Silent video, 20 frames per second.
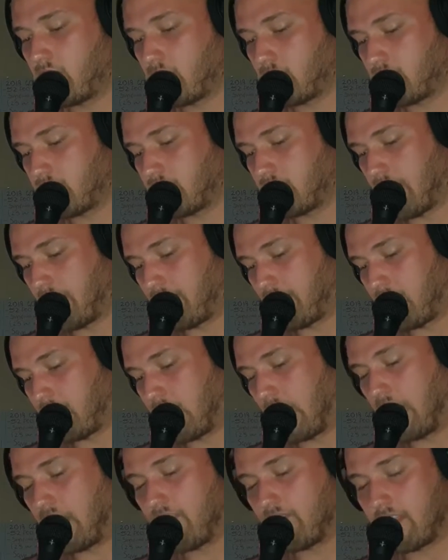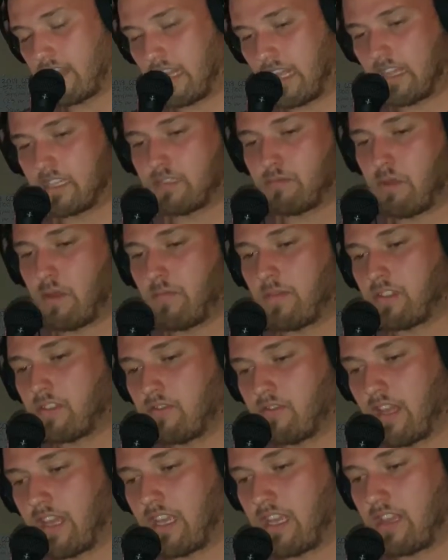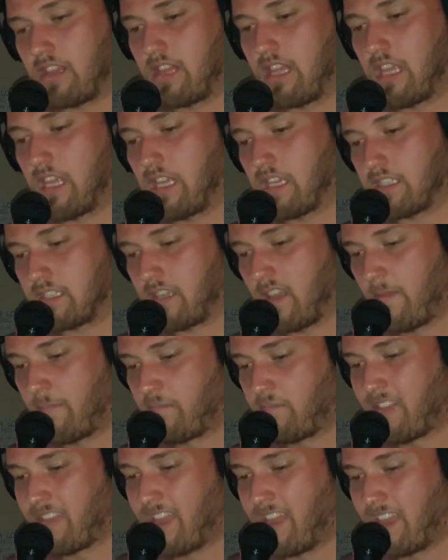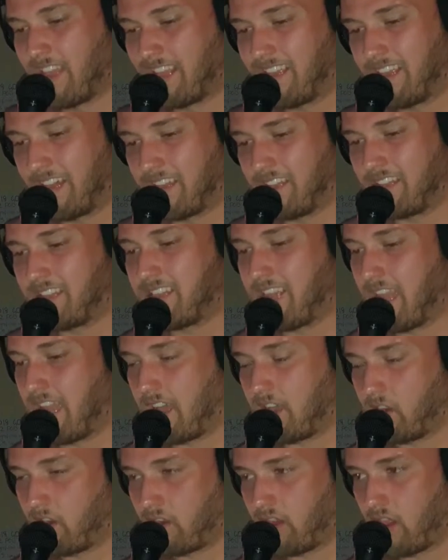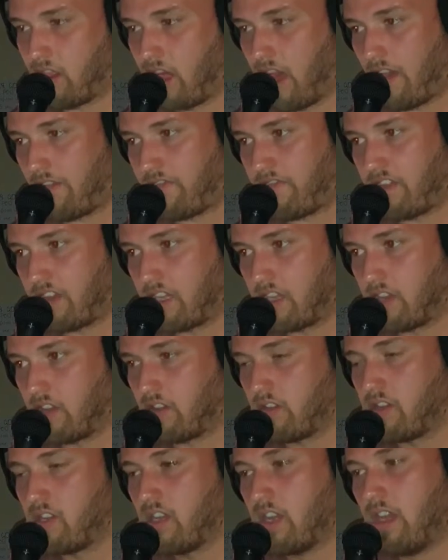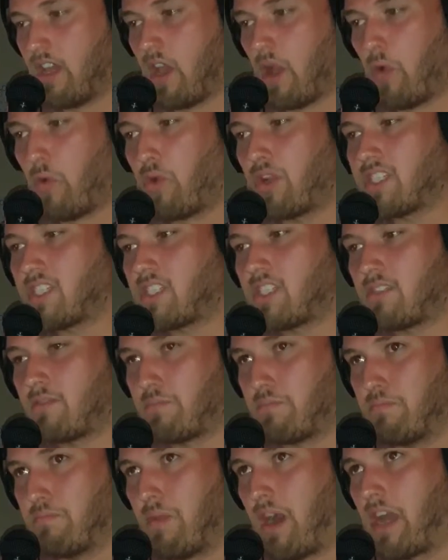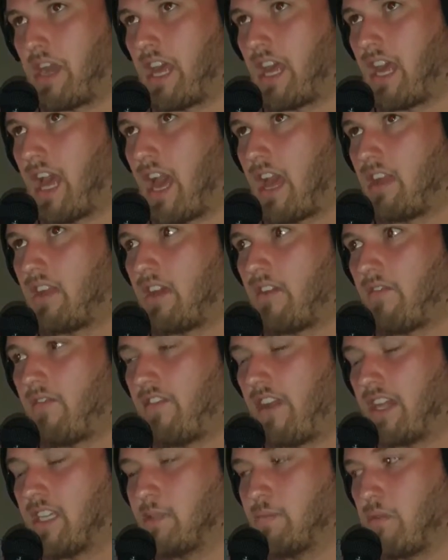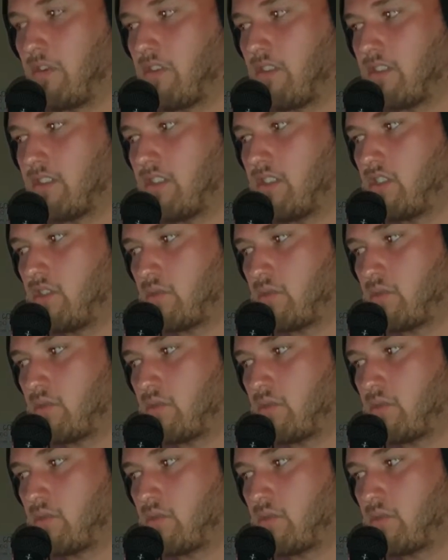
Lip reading: or just have to think of the last moments, all they can think is gunned down on a live video, which, might I add, Facebook